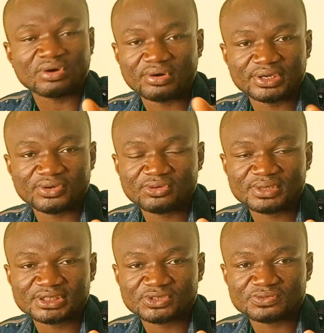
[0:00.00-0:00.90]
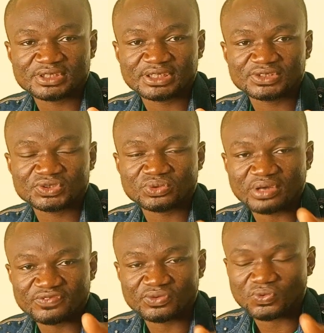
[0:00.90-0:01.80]
on a normal circumstance,
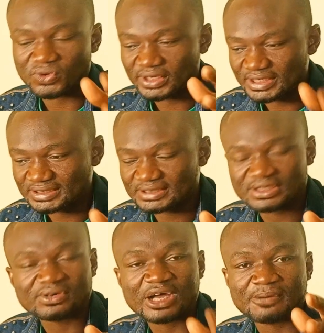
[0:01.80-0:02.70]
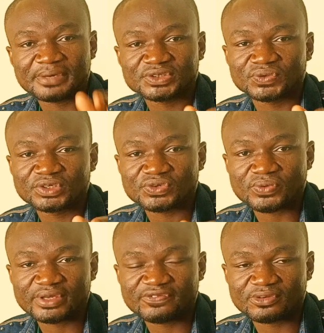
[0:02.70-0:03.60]
you have to collect how much you need
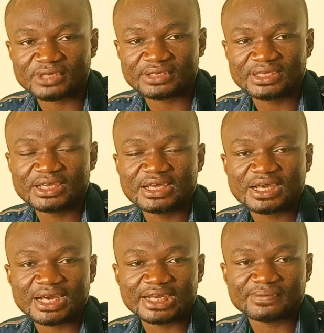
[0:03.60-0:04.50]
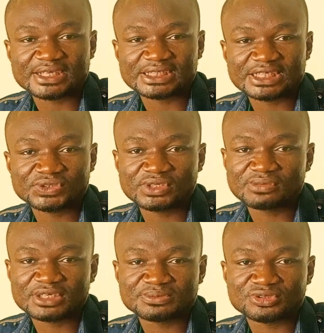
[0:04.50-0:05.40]
to collect from them. Otherwise, let your
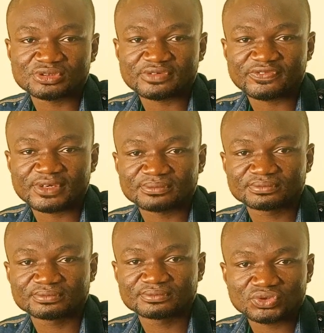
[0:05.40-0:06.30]
animals be on your farm.